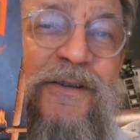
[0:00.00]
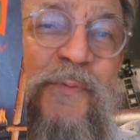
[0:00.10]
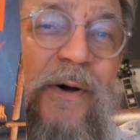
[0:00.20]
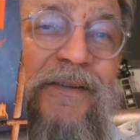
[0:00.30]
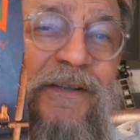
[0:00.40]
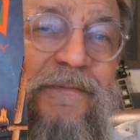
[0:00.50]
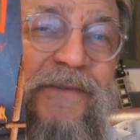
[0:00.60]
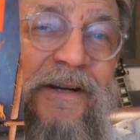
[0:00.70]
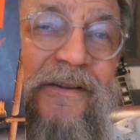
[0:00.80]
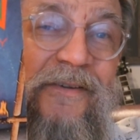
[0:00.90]
what the
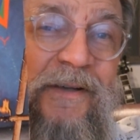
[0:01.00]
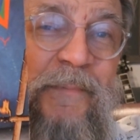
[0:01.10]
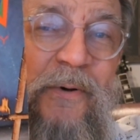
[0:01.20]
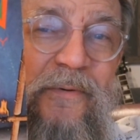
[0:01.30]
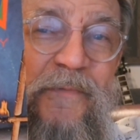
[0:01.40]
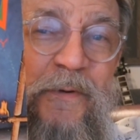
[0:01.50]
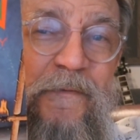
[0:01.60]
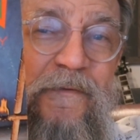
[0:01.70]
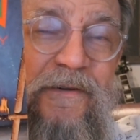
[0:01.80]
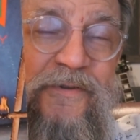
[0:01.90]
limbo,
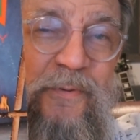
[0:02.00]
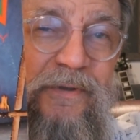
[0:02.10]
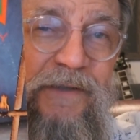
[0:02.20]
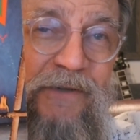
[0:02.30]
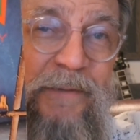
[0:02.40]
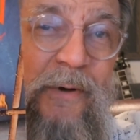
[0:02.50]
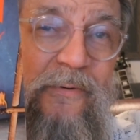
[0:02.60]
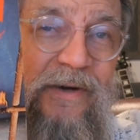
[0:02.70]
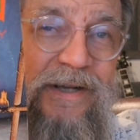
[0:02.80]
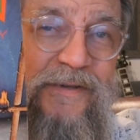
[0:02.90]
the short-lived limbo
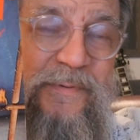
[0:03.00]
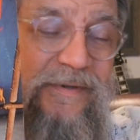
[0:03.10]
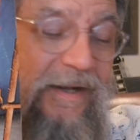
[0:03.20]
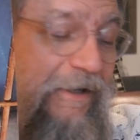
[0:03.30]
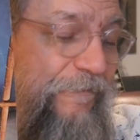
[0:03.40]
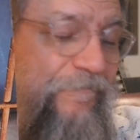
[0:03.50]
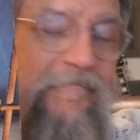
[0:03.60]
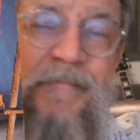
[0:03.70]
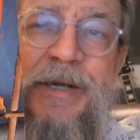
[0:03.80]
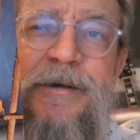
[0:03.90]
craze was like.
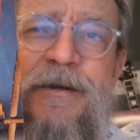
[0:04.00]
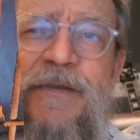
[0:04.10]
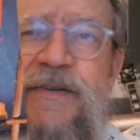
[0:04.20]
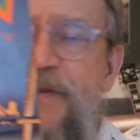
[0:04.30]
This